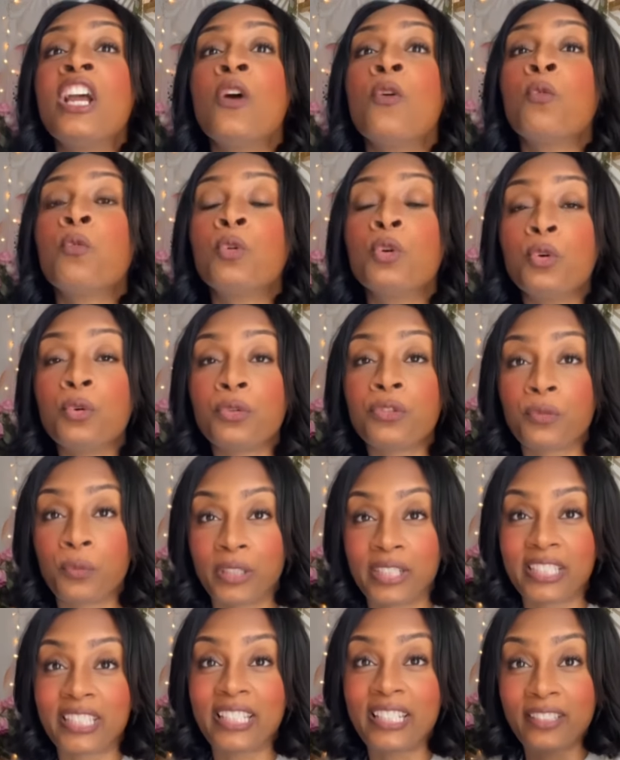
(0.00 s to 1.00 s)
Ruth, when
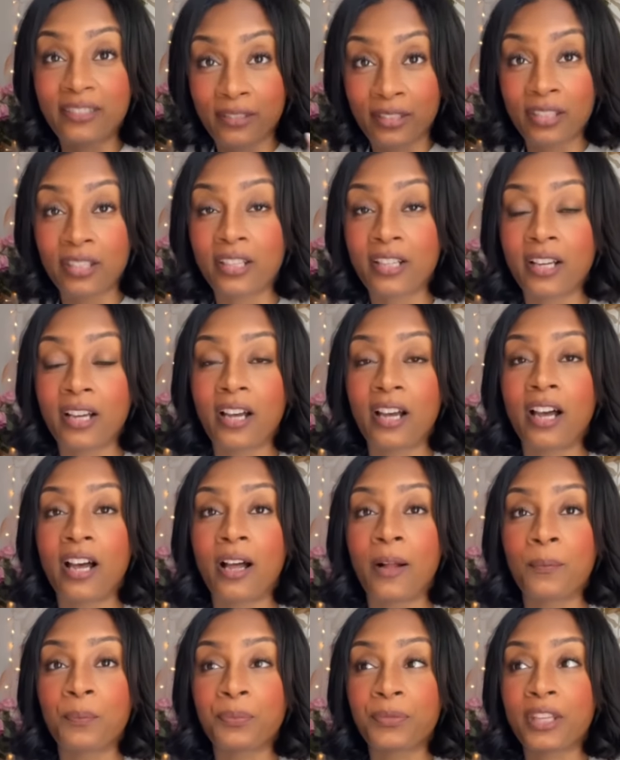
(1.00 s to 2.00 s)
she took a,
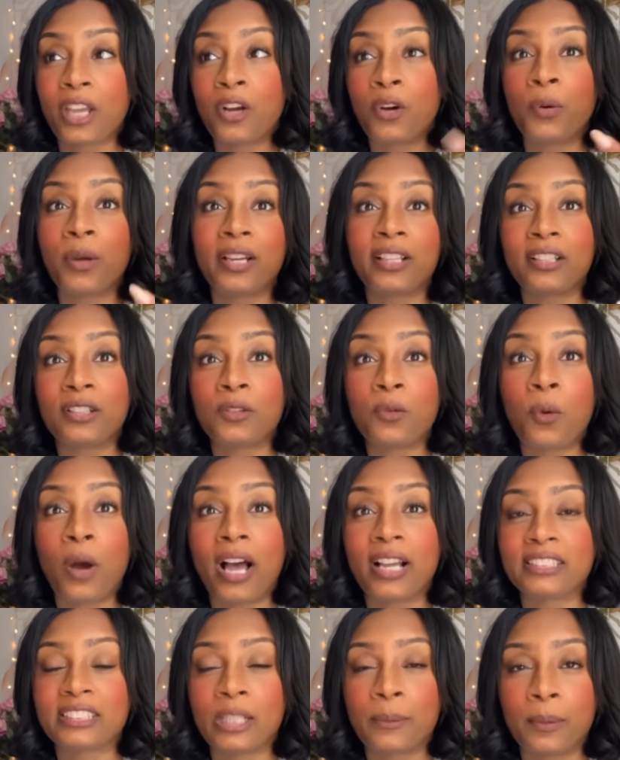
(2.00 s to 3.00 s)
um, a quick little
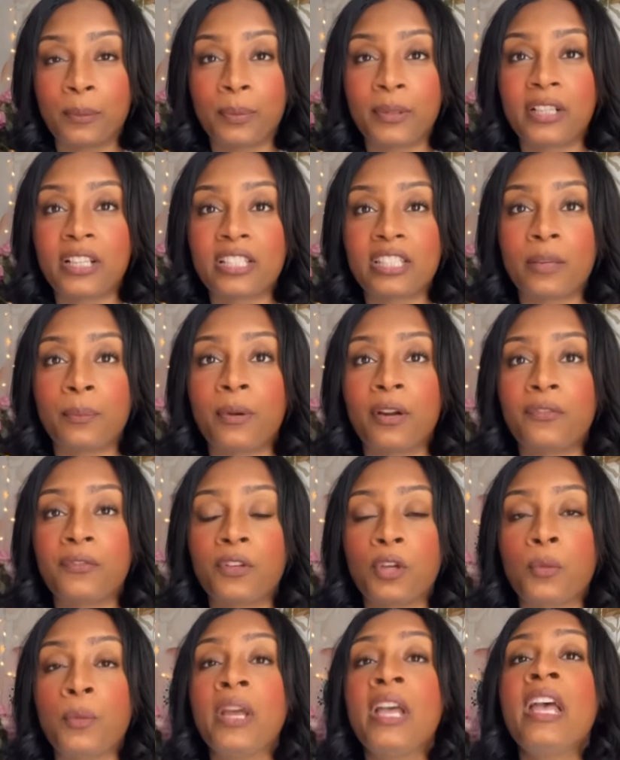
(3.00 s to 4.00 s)
wash up and put on some
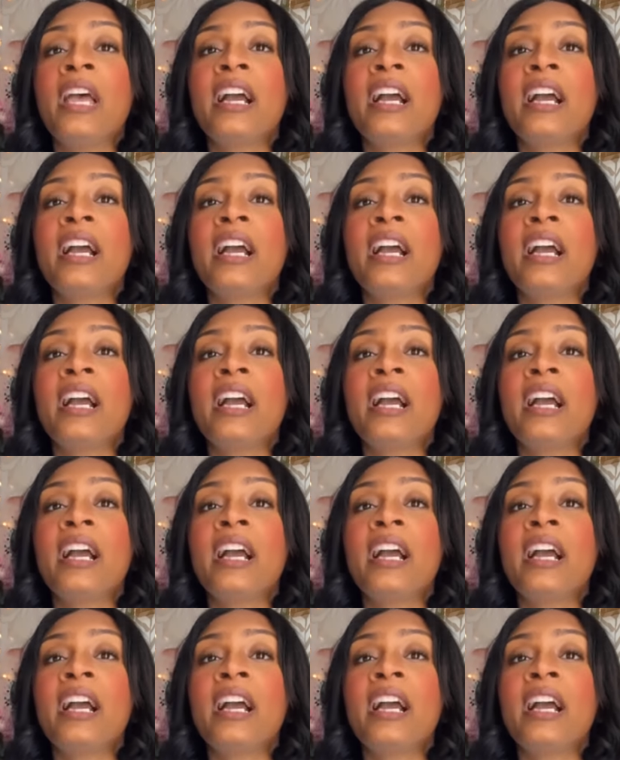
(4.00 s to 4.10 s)
perfume.